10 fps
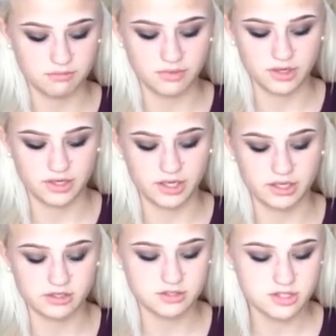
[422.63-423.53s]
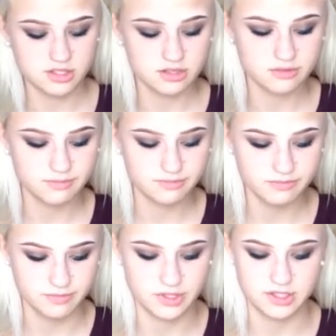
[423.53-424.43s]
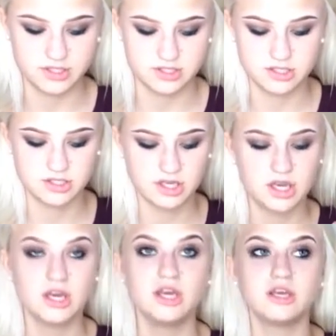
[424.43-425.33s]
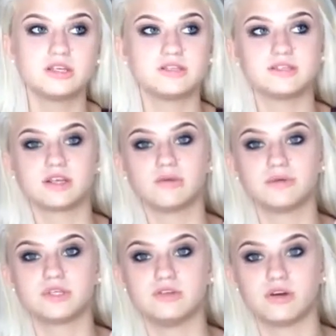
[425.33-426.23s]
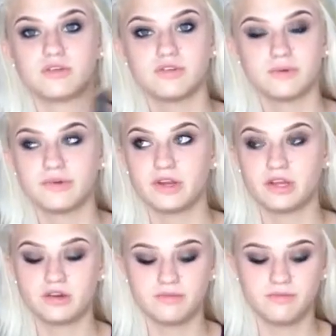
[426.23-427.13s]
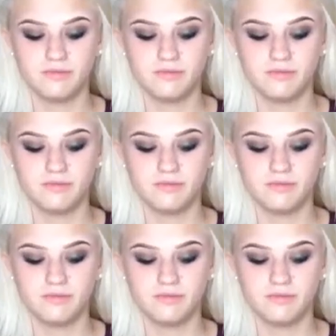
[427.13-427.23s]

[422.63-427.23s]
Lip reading: MadiKay concealer, because this is a little bit too dark for me right now.